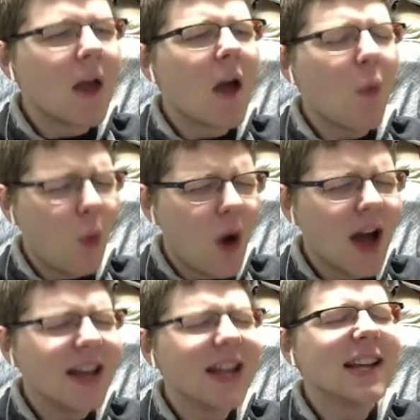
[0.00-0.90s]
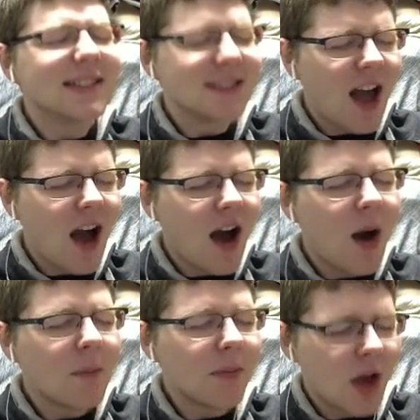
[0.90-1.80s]
What is
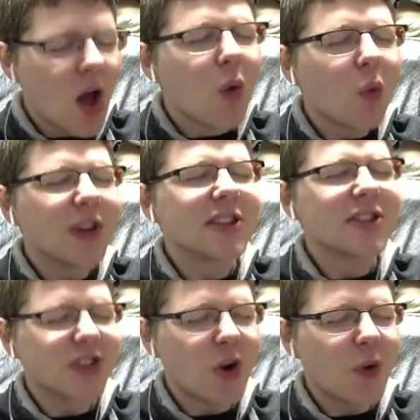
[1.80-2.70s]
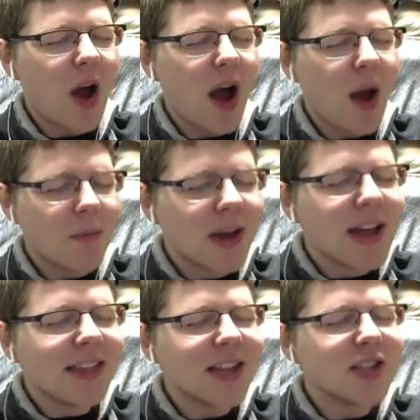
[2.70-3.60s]
up with the syrup
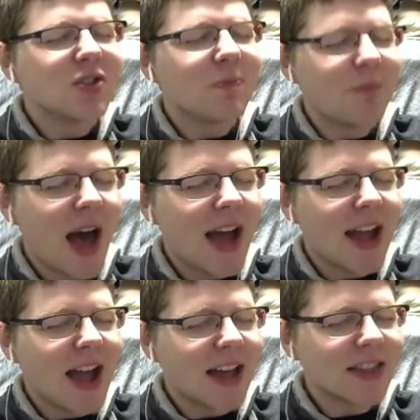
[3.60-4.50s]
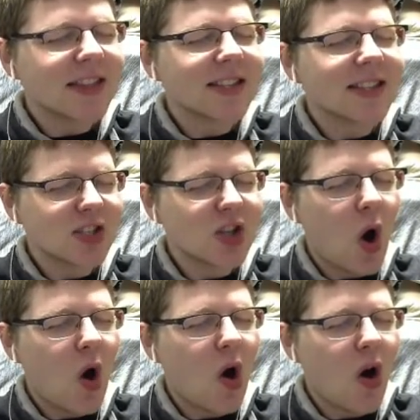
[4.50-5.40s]
that you buy at the
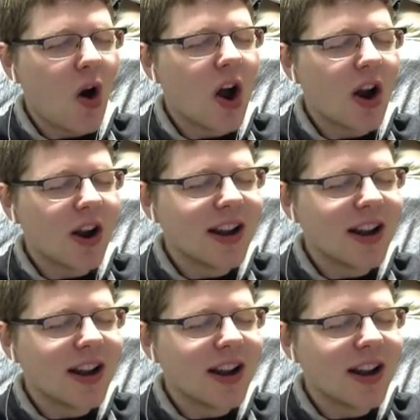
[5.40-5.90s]
store?